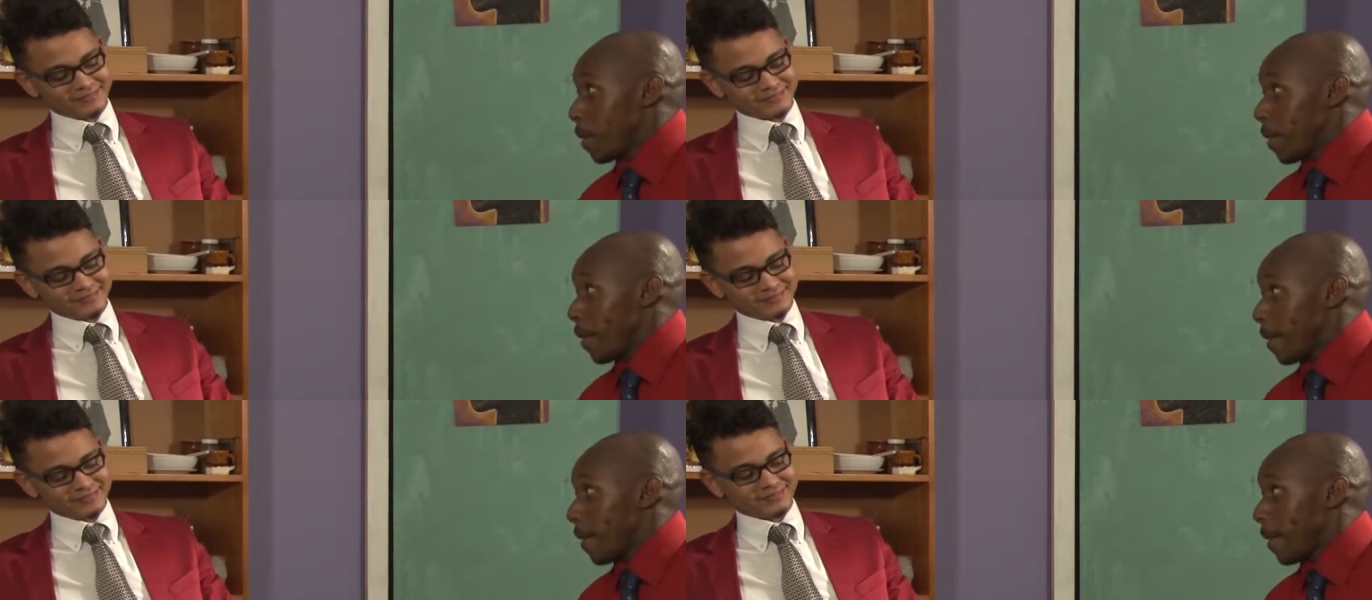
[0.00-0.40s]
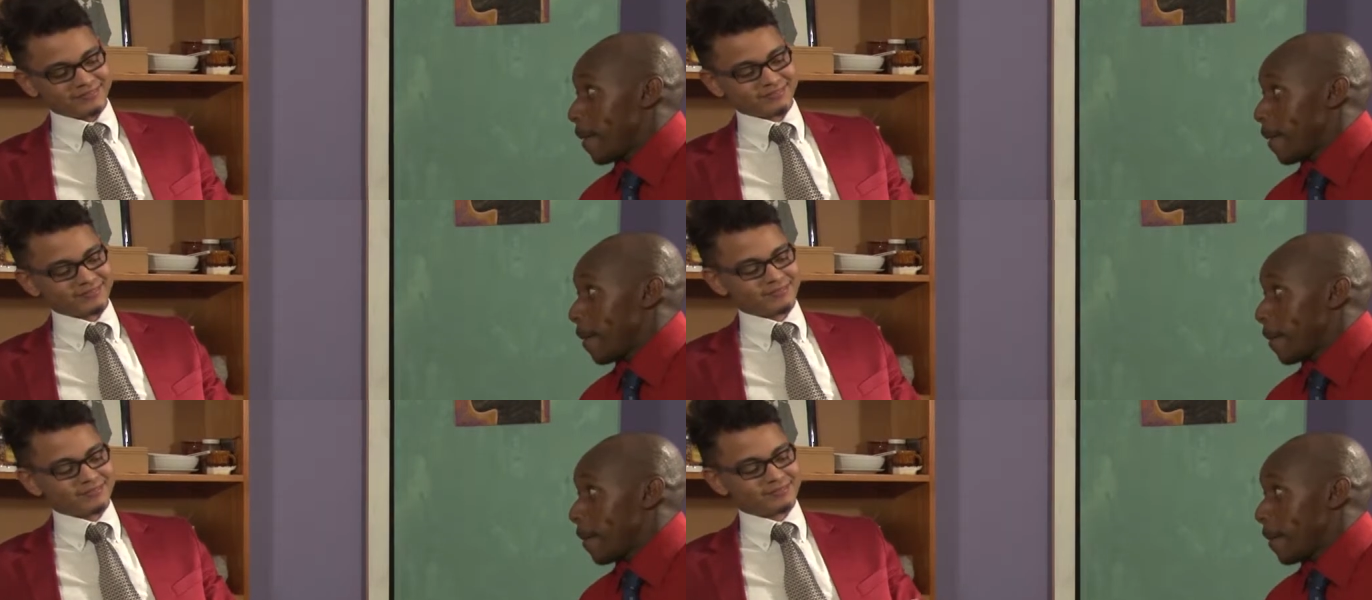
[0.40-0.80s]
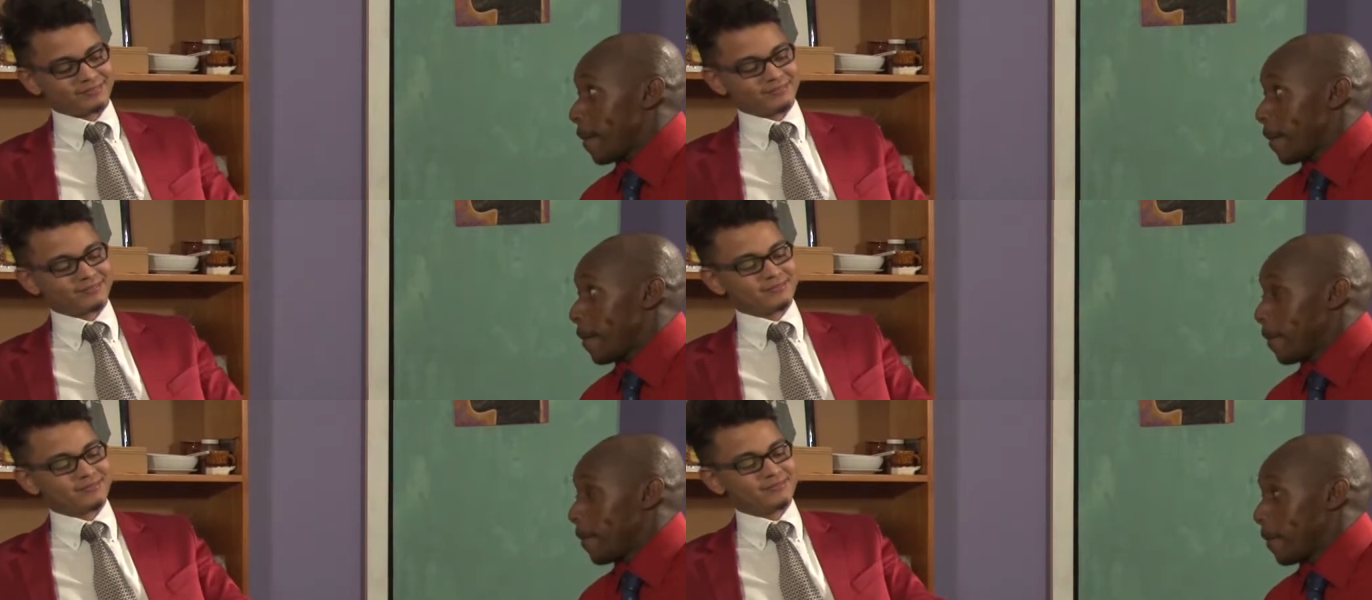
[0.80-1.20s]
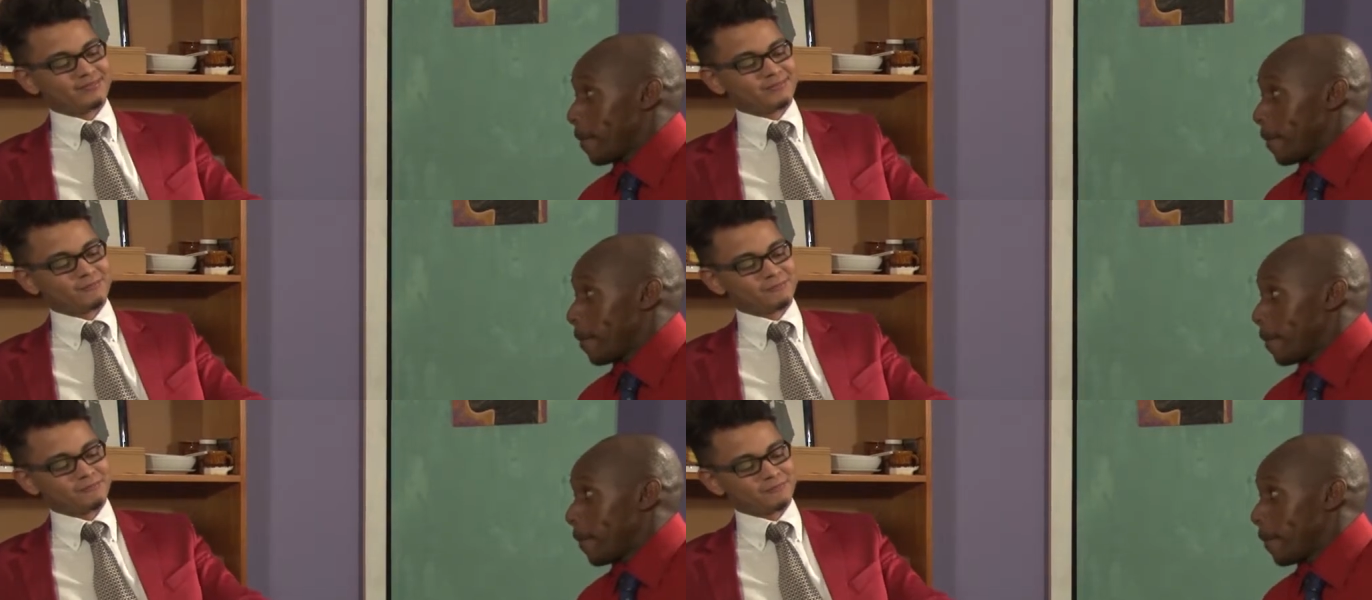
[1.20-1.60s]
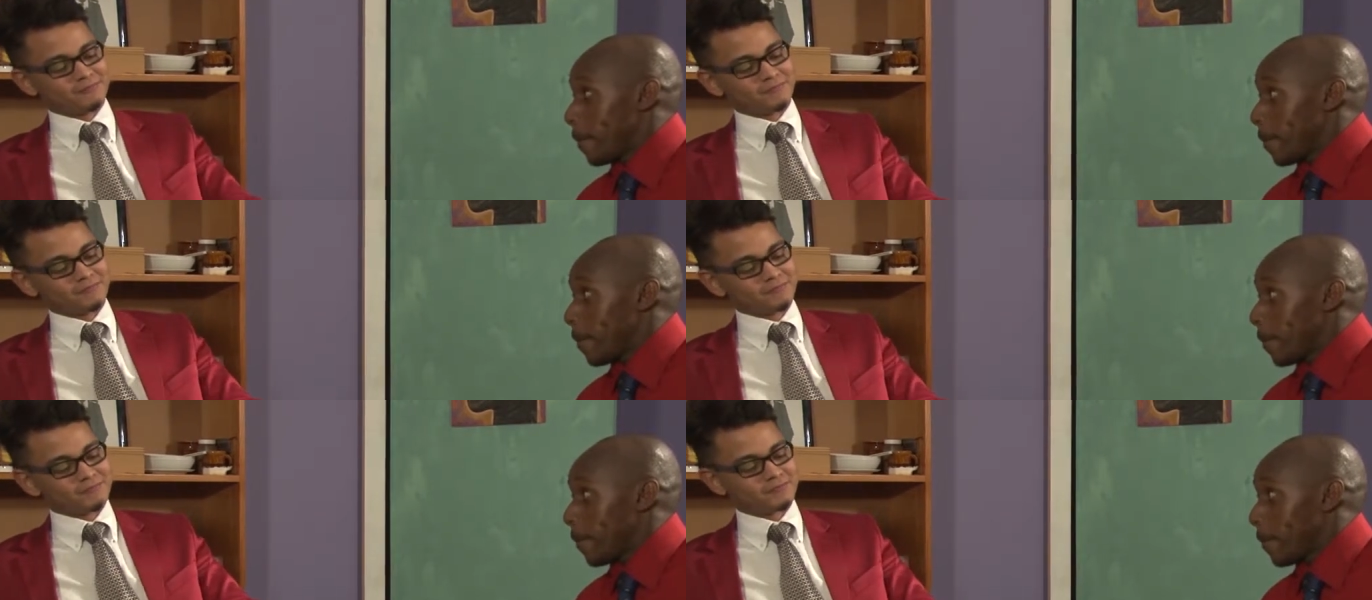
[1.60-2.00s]

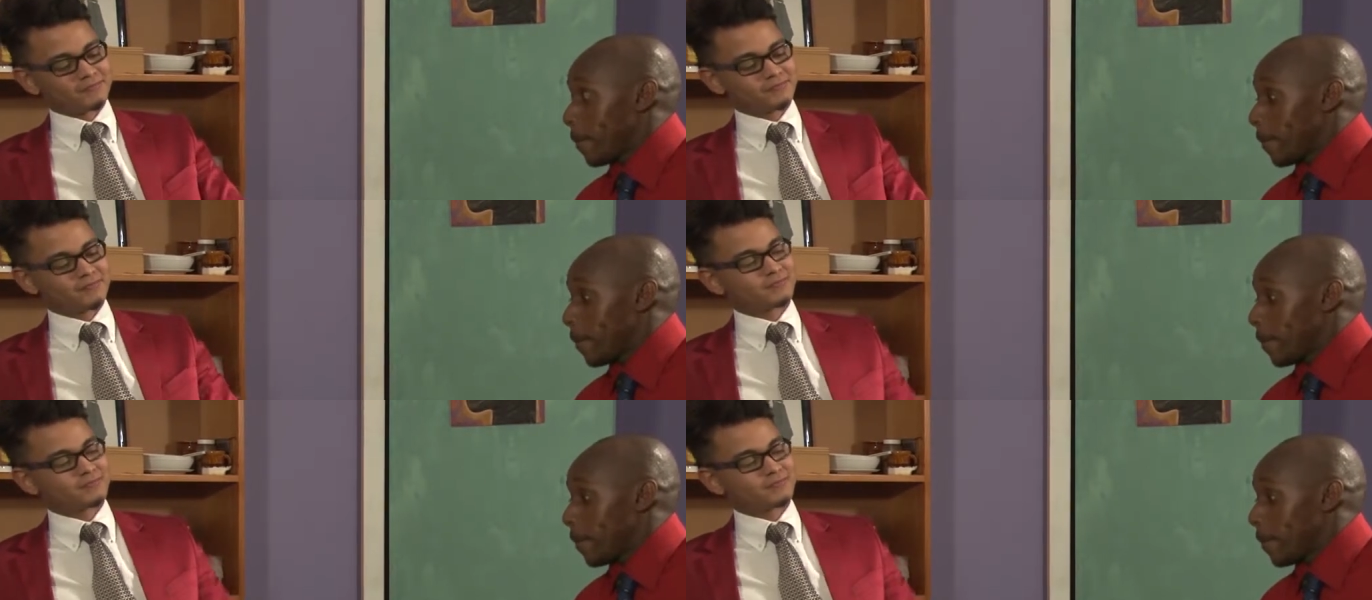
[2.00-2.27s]
(silence)